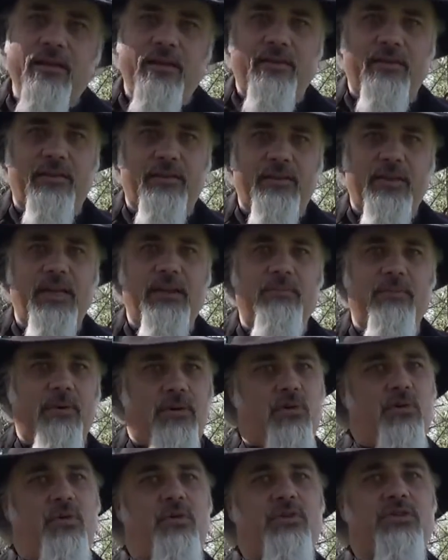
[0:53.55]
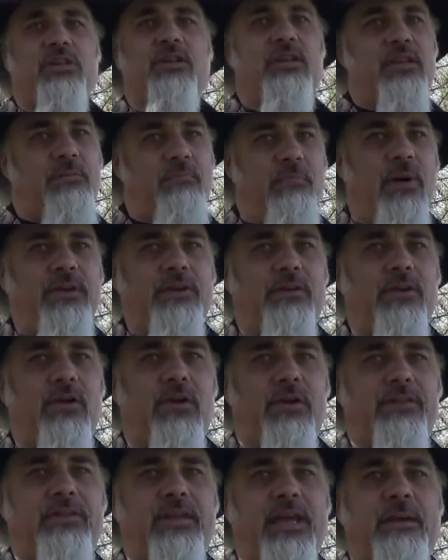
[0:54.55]
the theme, of course, the
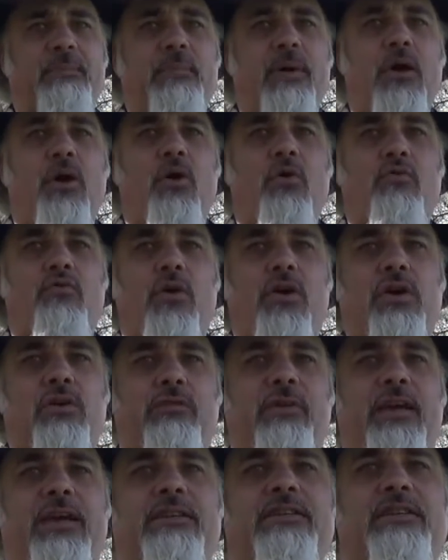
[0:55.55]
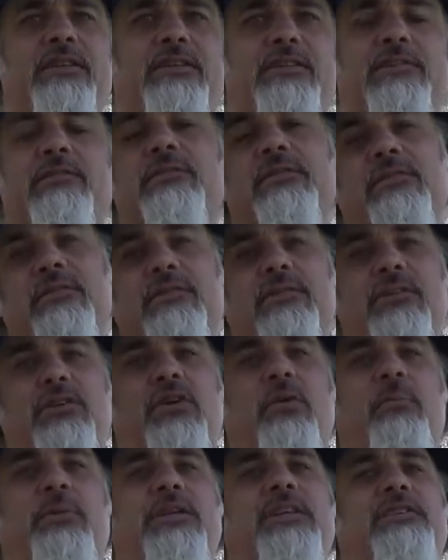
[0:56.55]
Meadowlark theme, Rock of Ages.
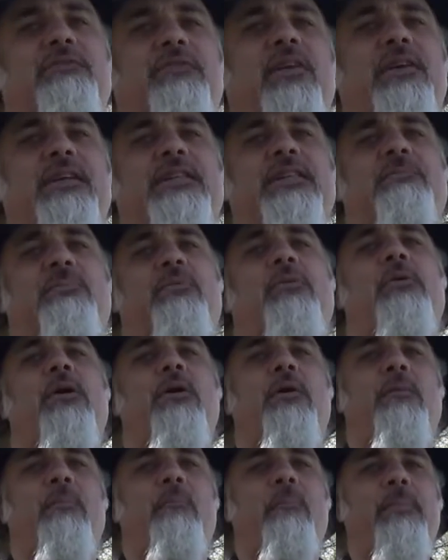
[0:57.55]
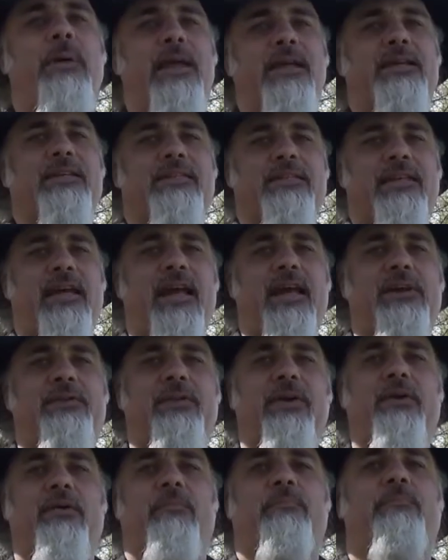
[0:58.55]
Competition very simple. Make a
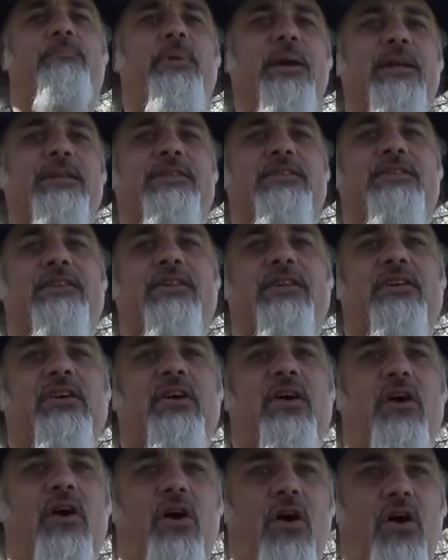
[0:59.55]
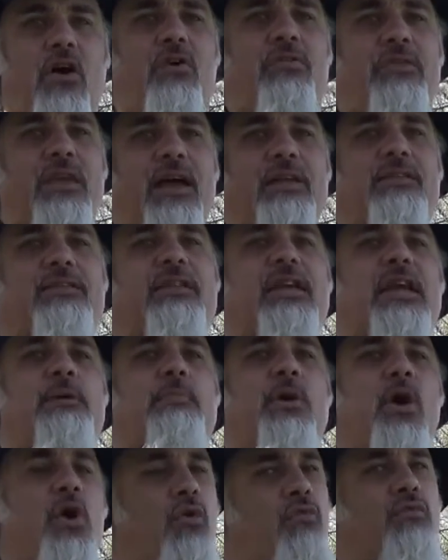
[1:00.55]
scarecrow based on that
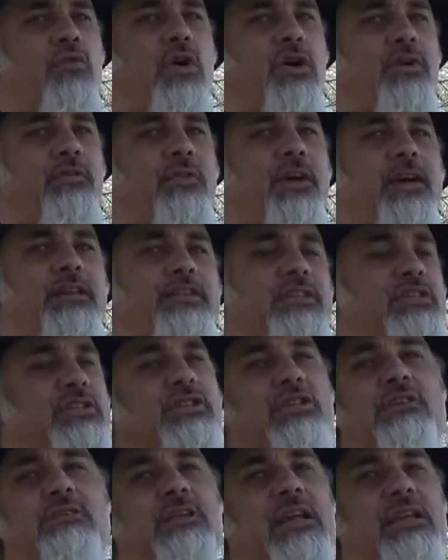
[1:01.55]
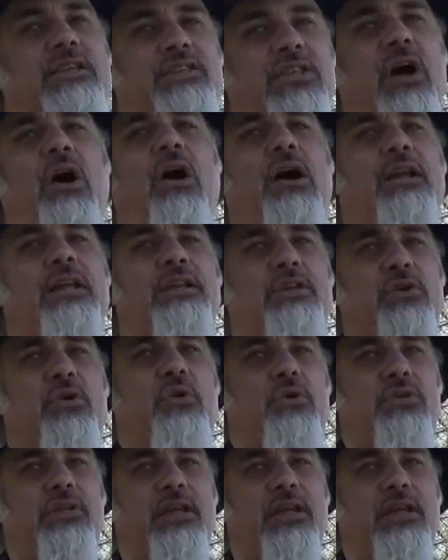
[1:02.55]
theme, Rock of Ages. Entirely your